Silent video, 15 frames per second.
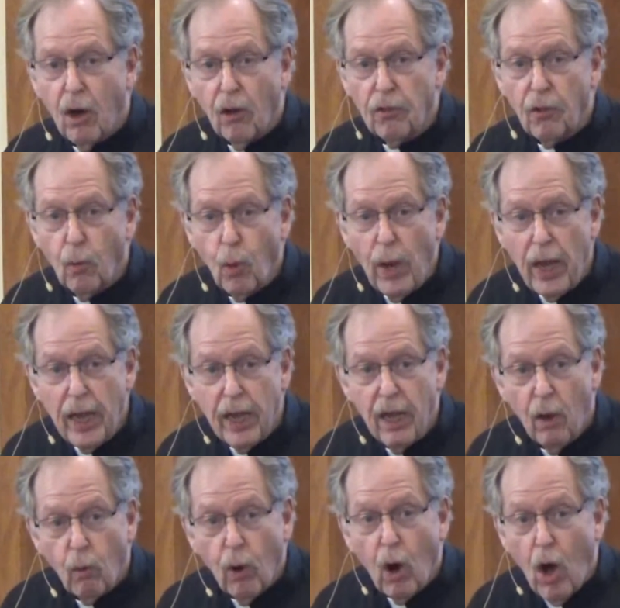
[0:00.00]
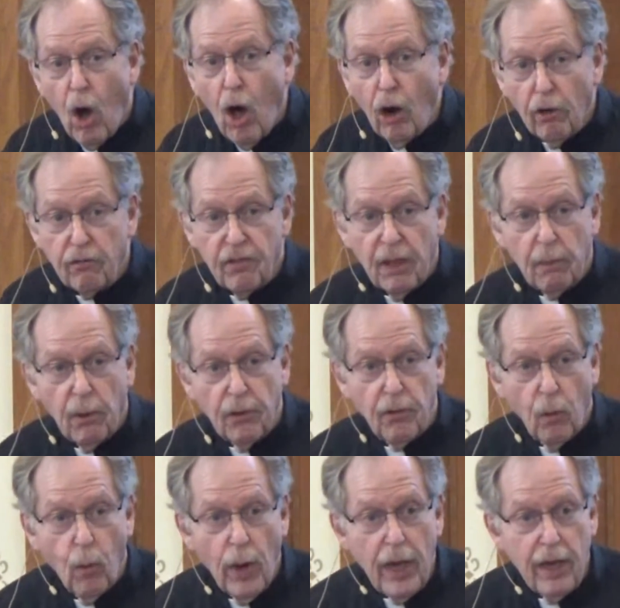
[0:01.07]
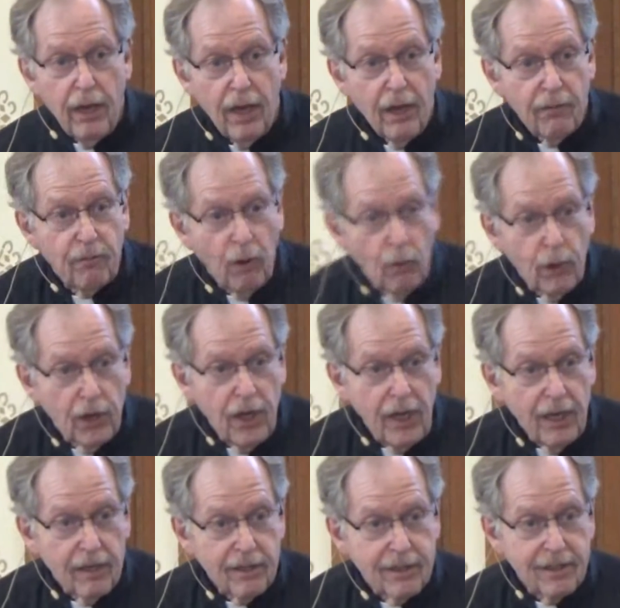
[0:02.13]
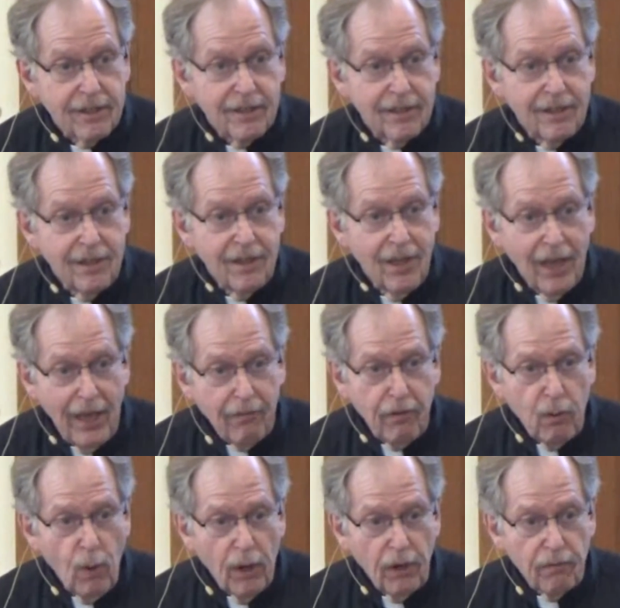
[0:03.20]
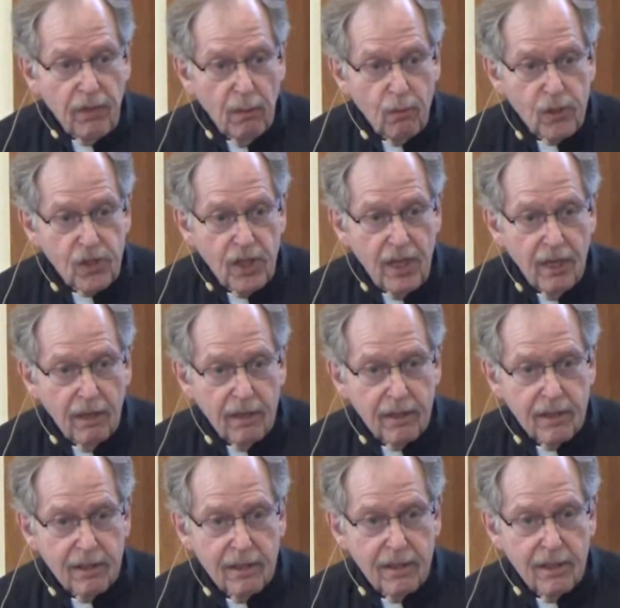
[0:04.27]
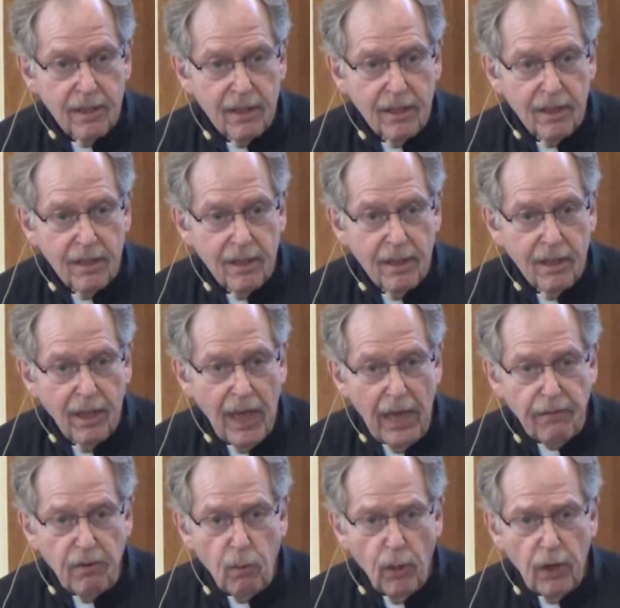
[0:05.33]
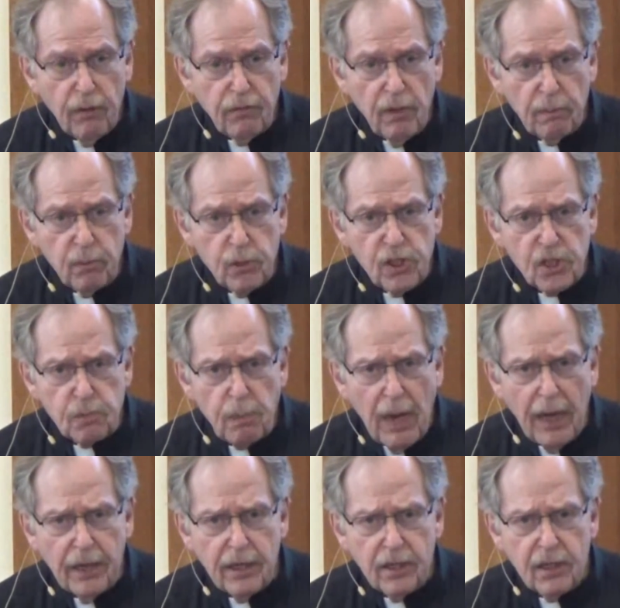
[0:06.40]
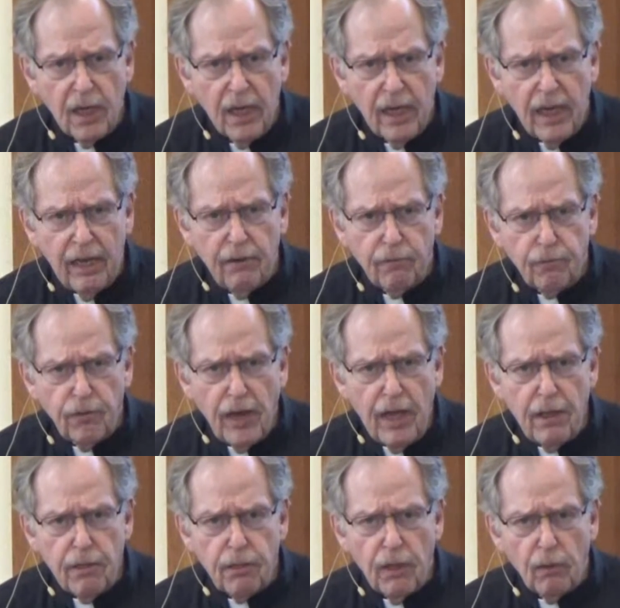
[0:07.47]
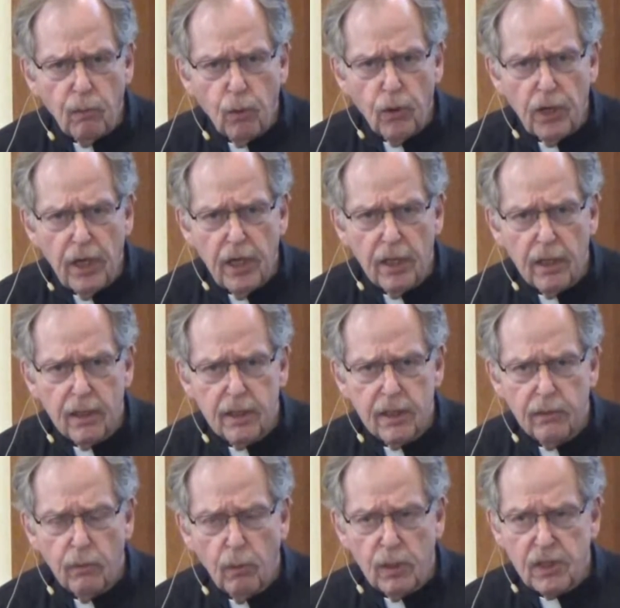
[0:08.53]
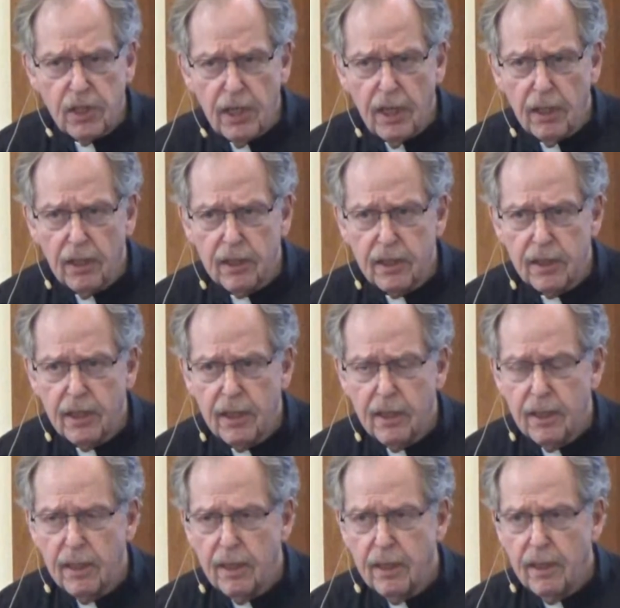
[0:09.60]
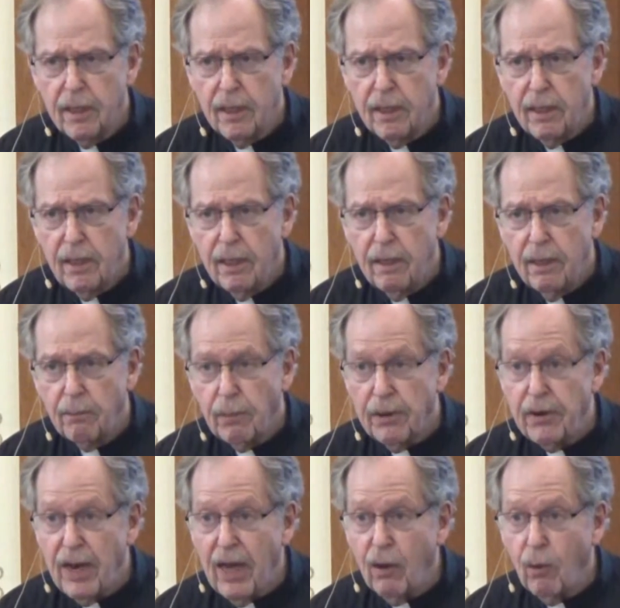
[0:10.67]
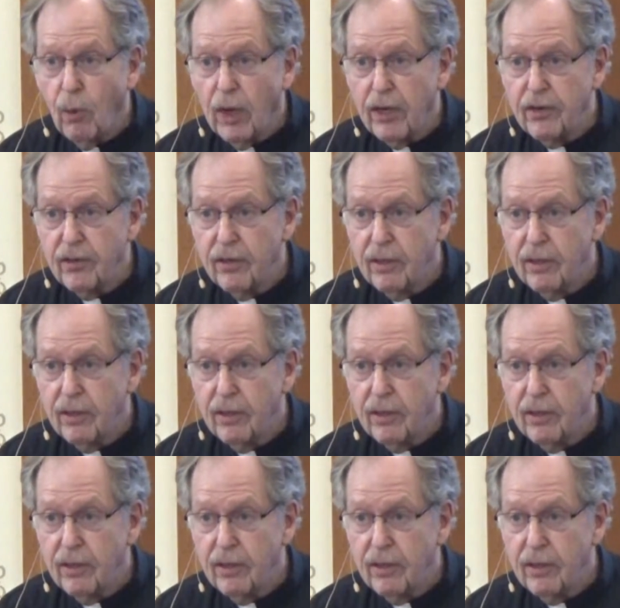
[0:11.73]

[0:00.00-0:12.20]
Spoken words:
on the way, well, all of them on the way were healed. Every one of them was healed. Every one of them responded in faith and was healed. But now what?